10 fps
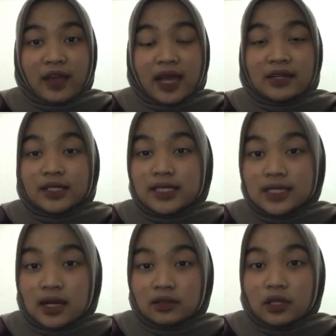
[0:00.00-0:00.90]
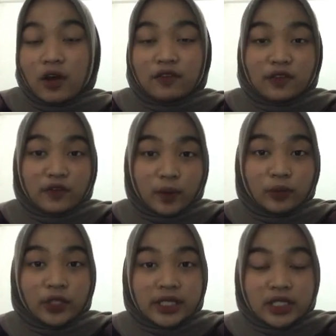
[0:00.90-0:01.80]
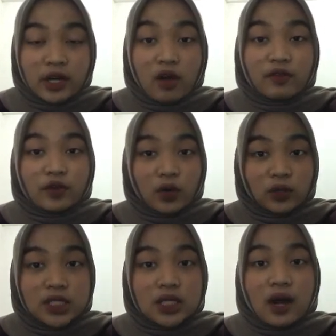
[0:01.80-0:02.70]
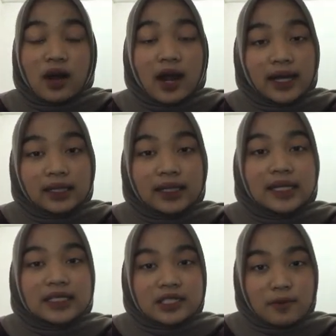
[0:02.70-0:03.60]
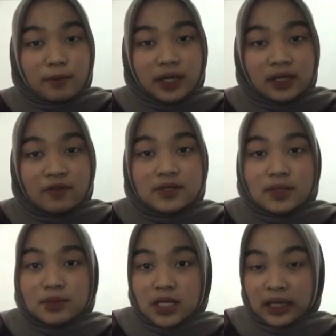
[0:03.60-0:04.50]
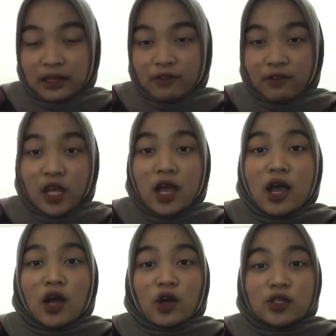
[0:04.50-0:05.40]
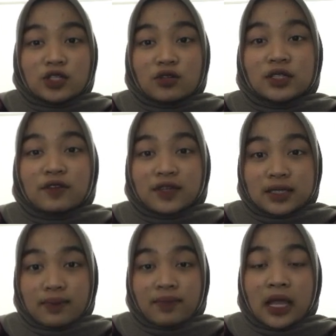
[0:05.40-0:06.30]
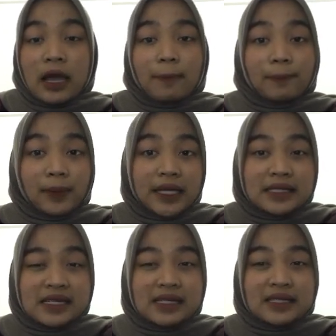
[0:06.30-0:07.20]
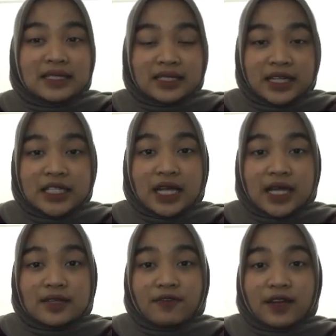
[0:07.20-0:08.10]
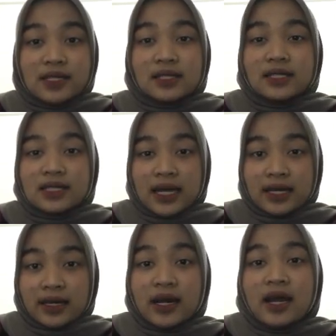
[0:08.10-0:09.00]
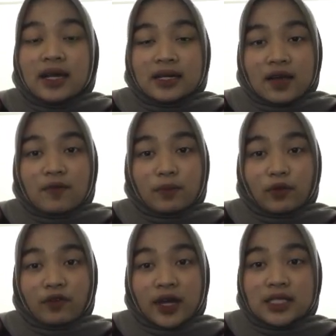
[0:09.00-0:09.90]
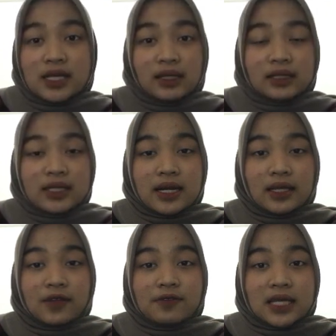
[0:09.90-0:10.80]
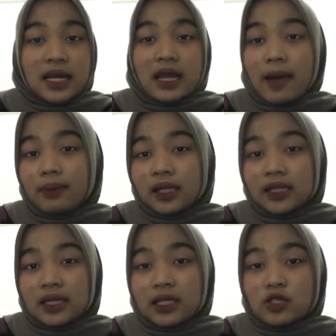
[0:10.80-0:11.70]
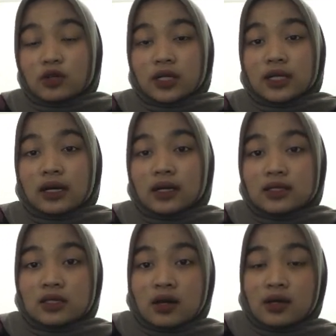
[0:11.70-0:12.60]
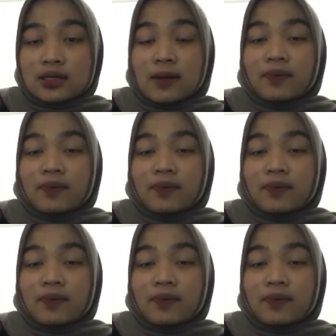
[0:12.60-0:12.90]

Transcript: and the result of the formulation of knowledge are highly interpretive subjective. Constructivism, placing research as a facilitator that provides alternatives and the ability to reconstruct